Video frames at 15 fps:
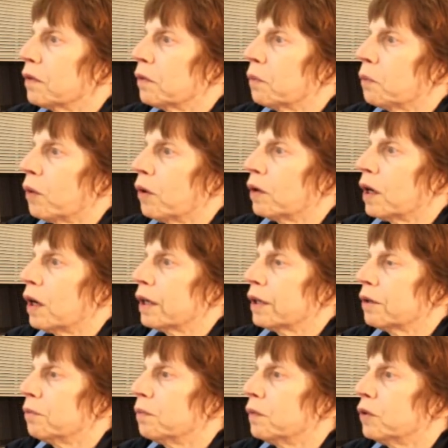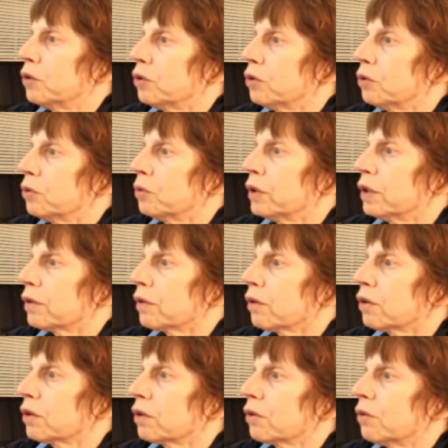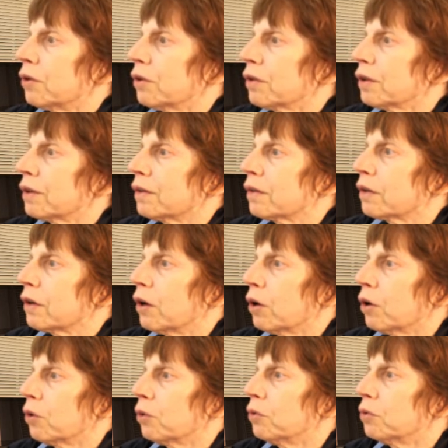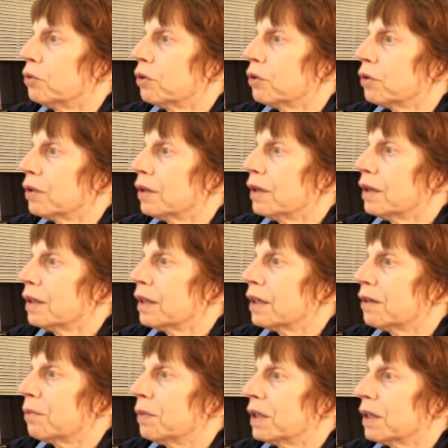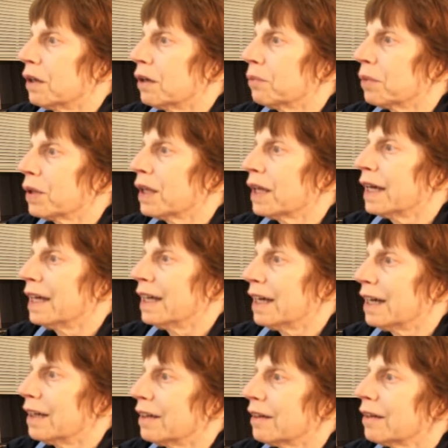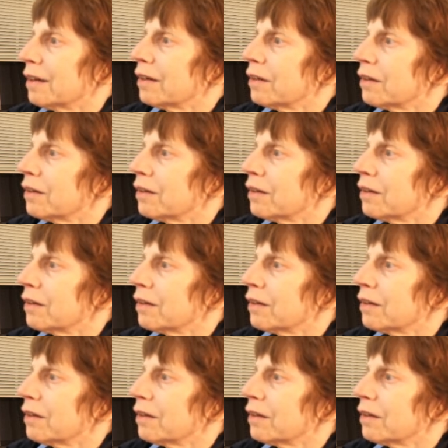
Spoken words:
what I can do is look at all this code that's been complaining,